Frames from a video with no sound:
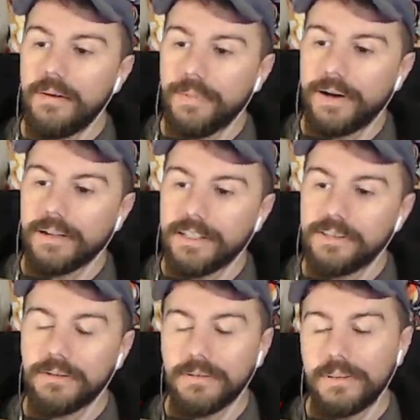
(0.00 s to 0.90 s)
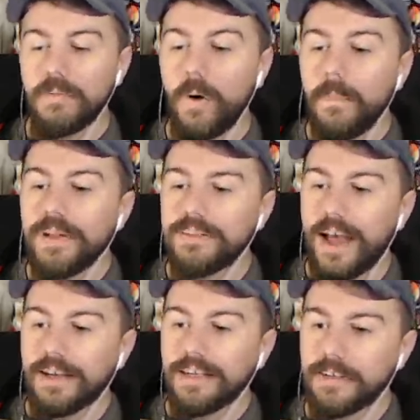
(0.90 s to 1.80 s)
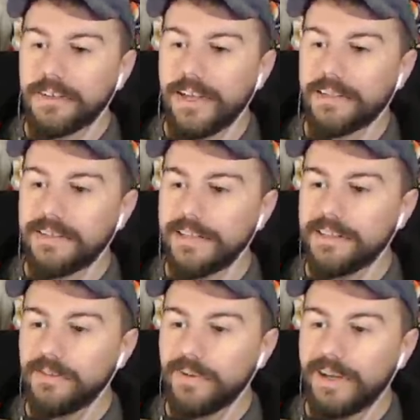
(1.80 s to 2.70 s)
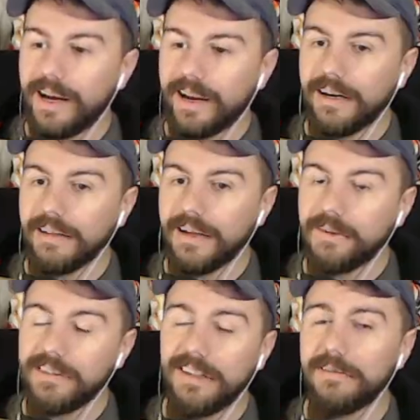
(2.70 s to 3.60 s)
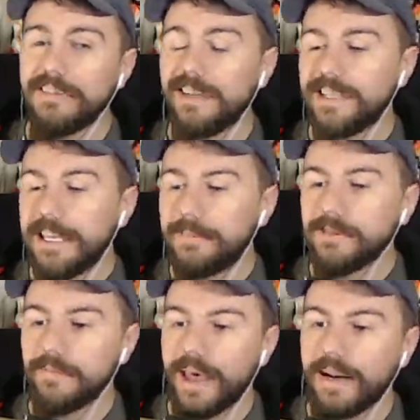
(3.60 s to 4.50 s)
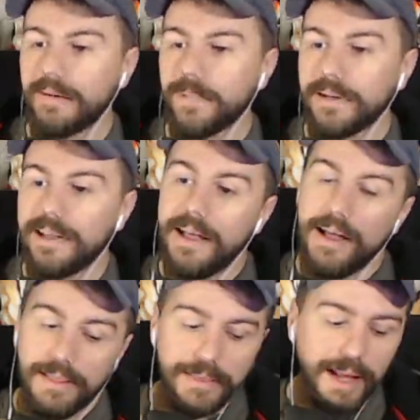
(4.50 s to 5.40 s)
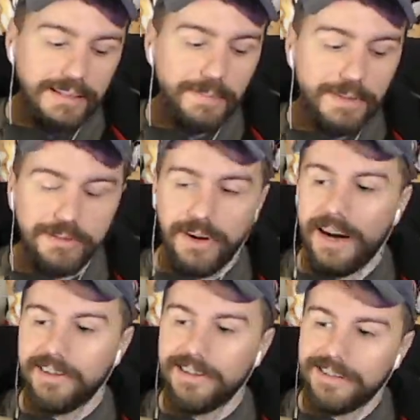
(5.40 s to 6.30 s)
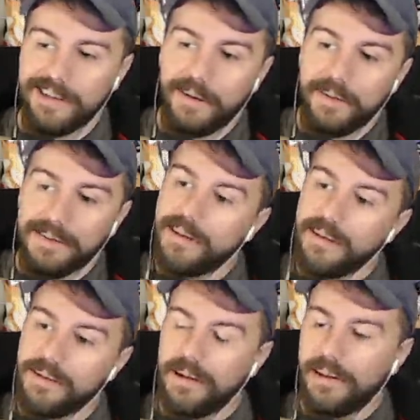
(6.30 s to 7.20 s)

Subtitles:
But at least they won't be attacking your DSTs. This one got kind of low. It's another reason I keep some mana, but that's my strategy. That's how I did it.